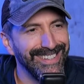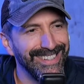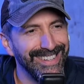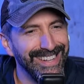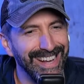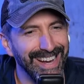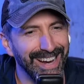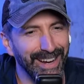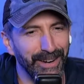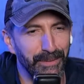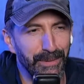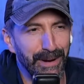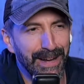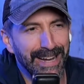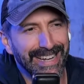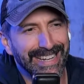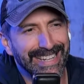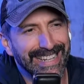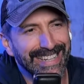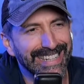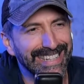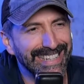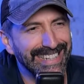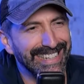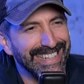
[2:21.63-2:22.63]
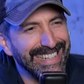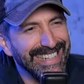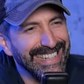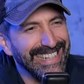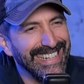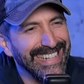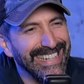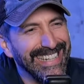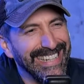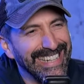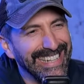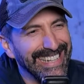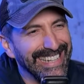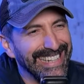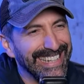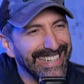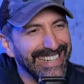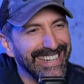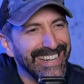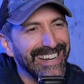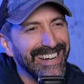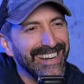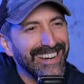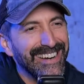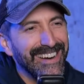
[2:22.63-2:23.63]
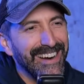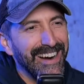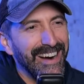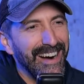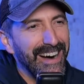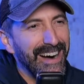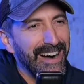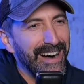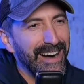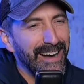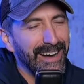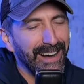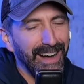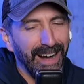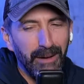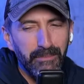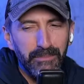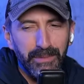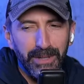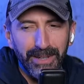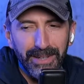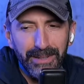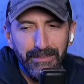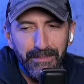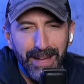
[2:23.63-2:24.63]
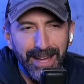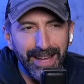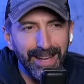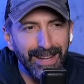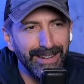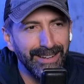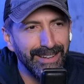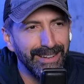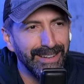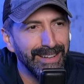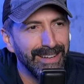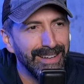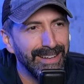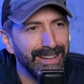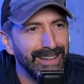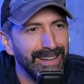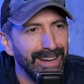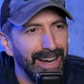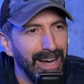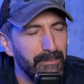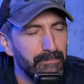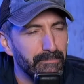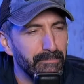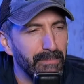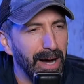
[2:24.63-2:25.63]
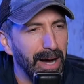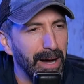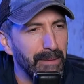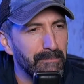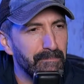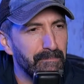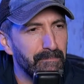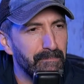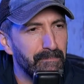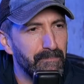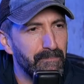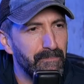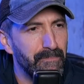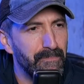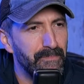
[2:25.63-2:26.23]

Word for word: Yeah, right. uh, have, like, I'm good, no man. Oxygen in those I'm, mountains.